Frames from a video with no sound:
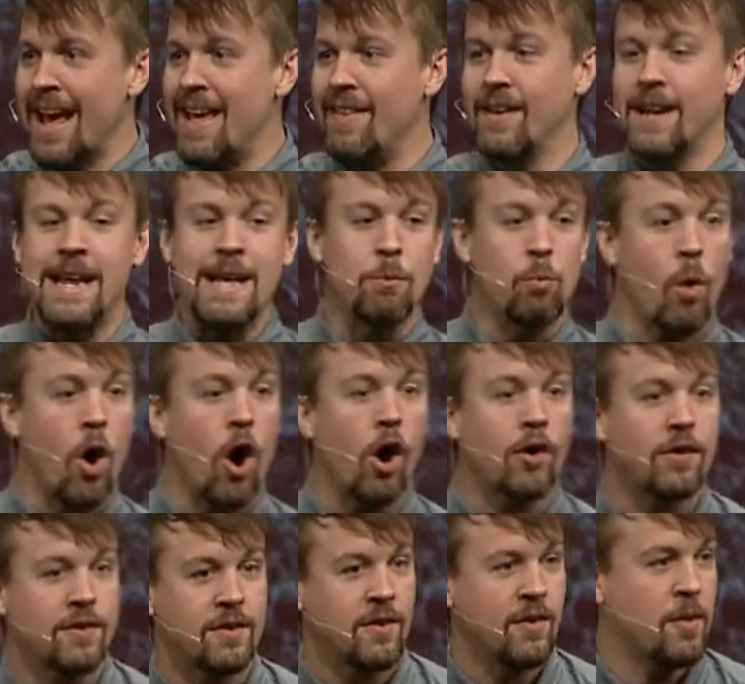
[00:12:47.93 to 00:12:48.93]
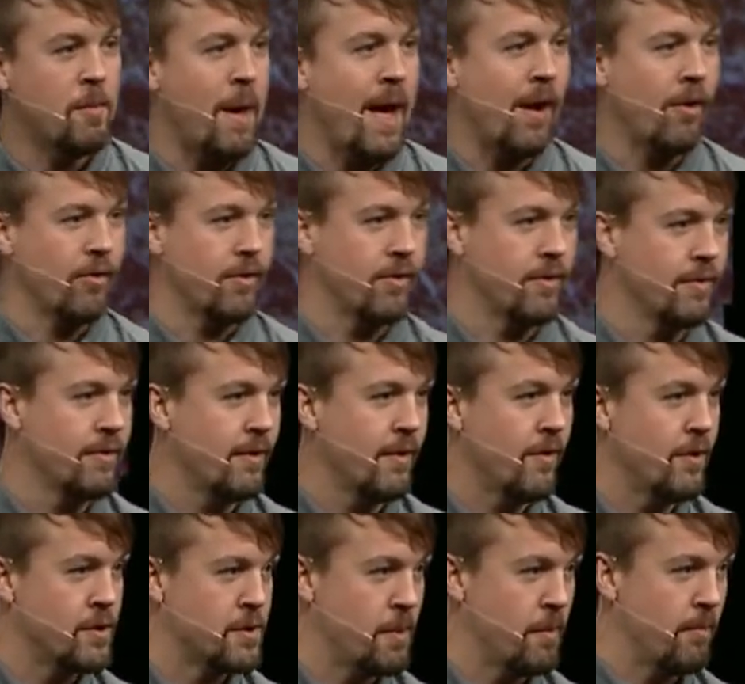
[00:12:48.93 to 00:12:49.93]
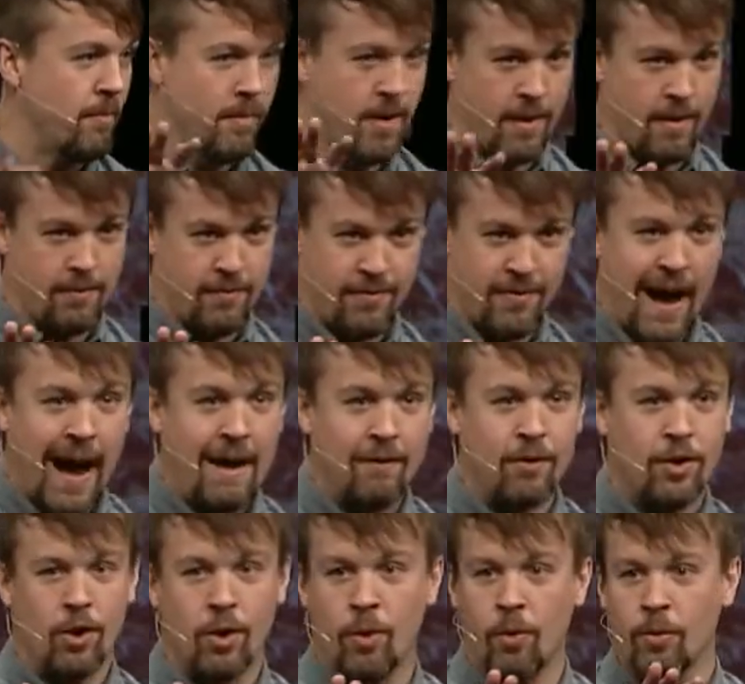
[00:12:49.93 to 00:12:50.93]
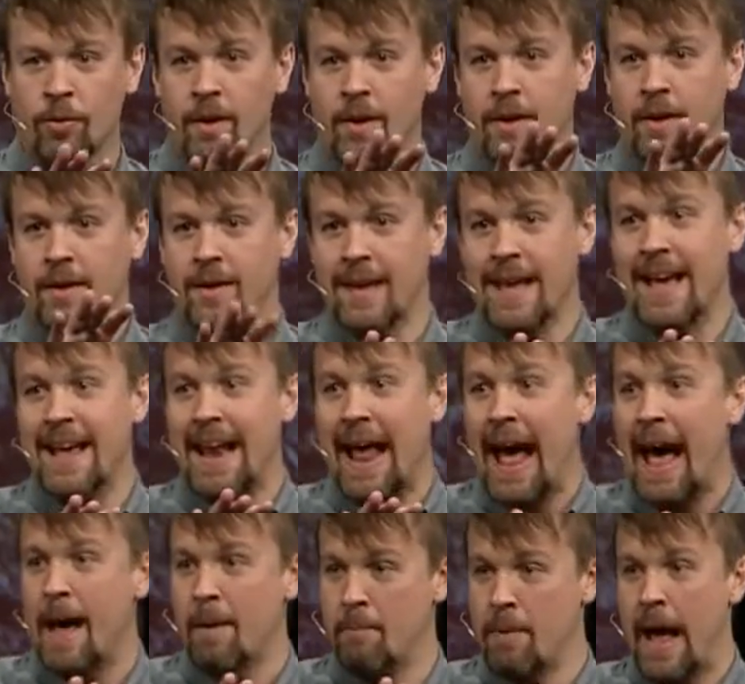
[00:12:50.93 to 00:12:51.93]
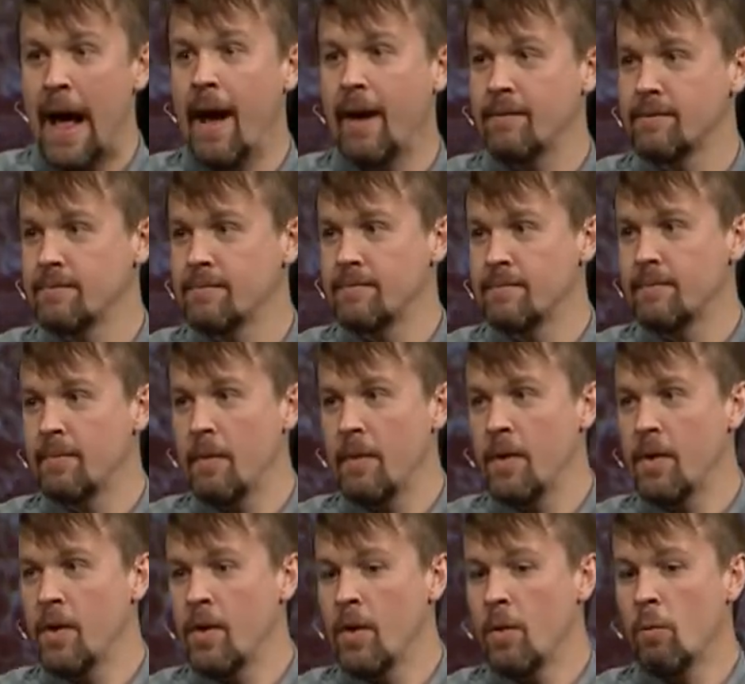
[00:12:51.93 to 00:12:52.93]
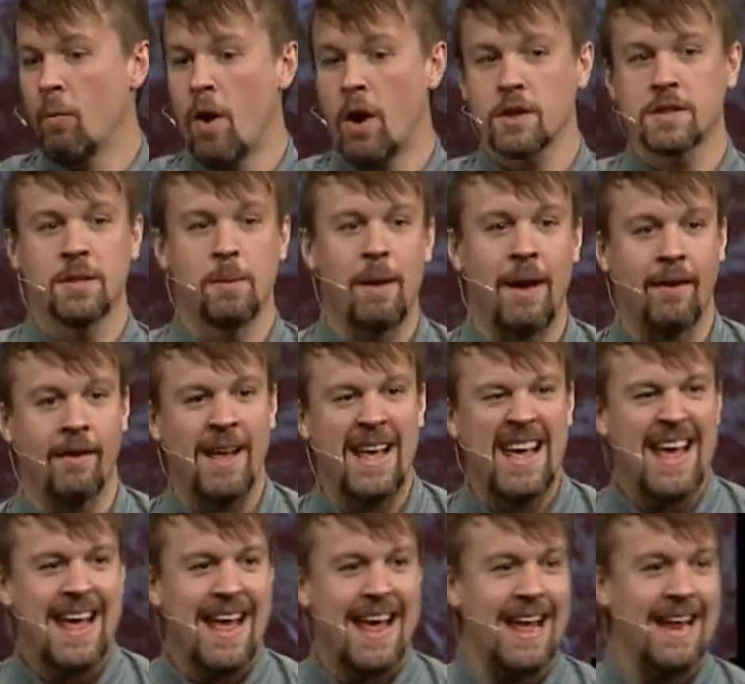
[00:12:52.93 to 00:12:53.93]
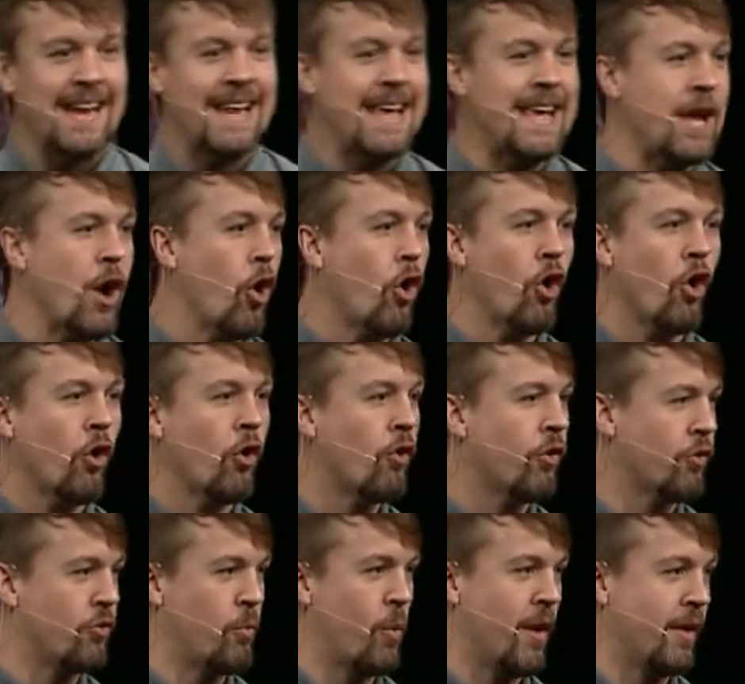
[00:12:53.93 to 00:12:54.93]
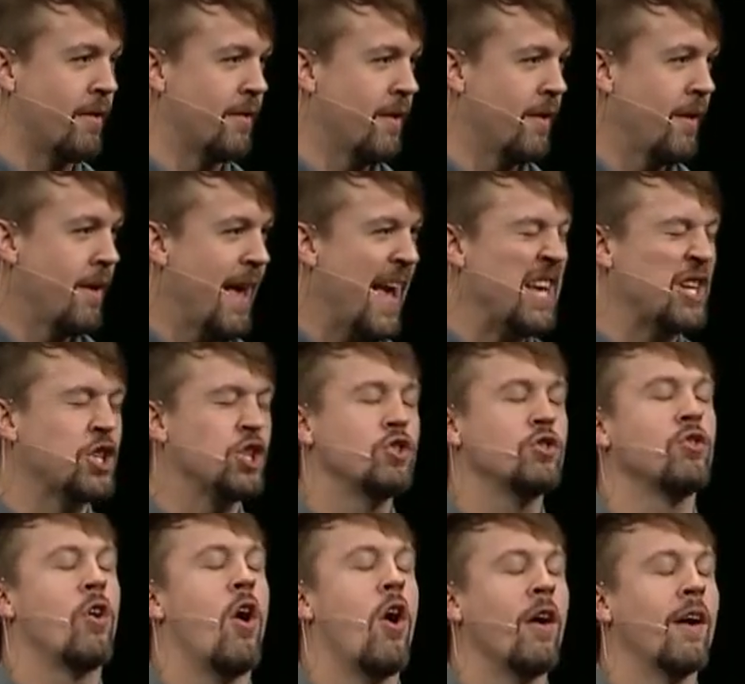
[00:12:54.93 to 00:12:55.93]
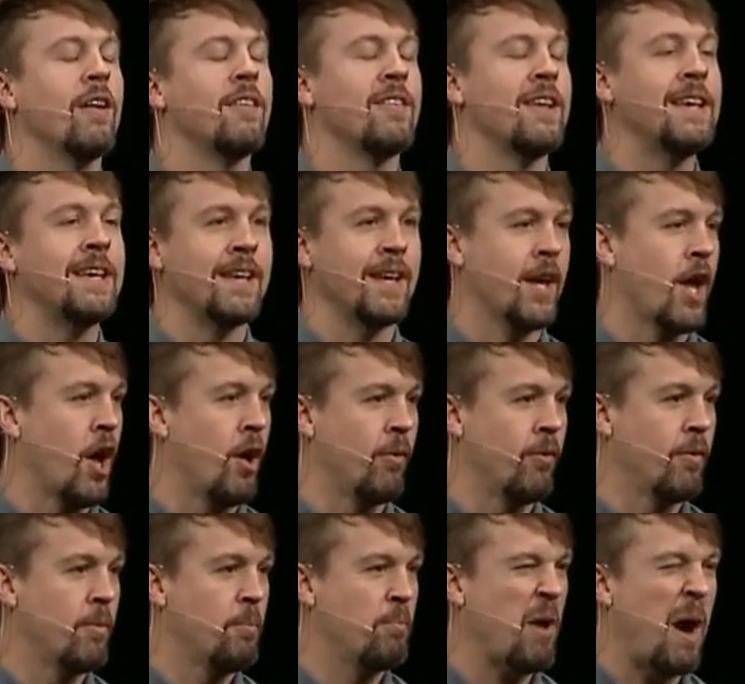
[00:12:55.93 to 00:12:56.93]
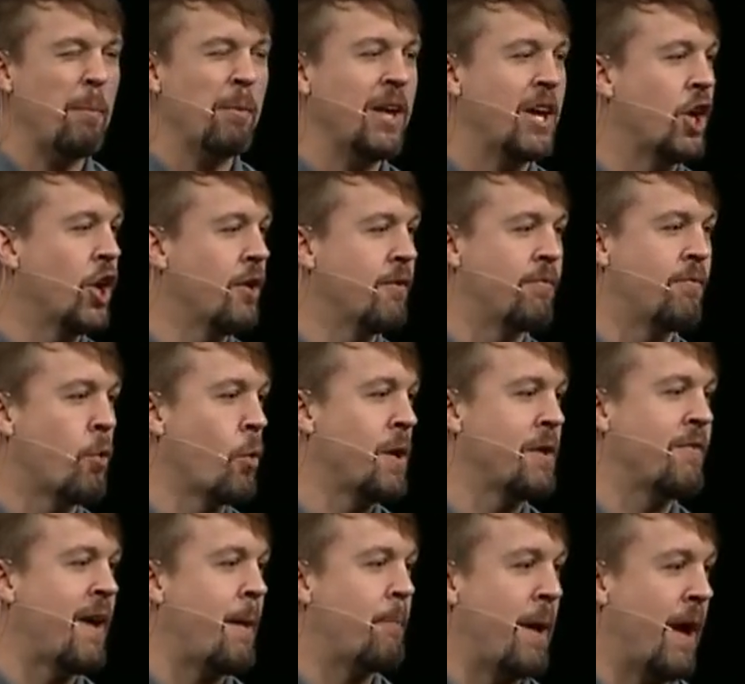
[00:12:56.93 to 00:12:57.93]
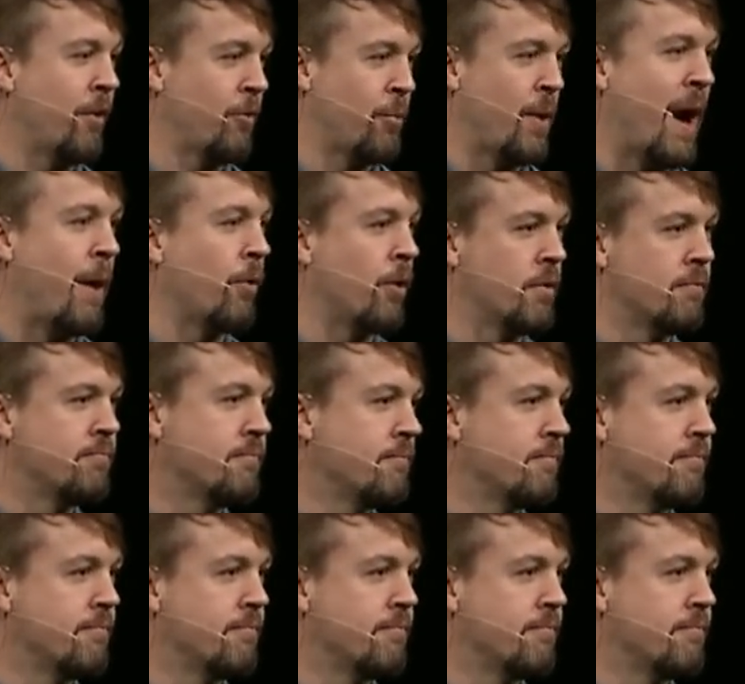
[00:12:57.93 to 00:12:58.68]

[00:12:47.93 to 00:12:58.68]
And then he walks to the mount. There's a, a five year old kid at bat, walks the mount, and he hurls one as strong as he can go, probably a good 45 miles per hour.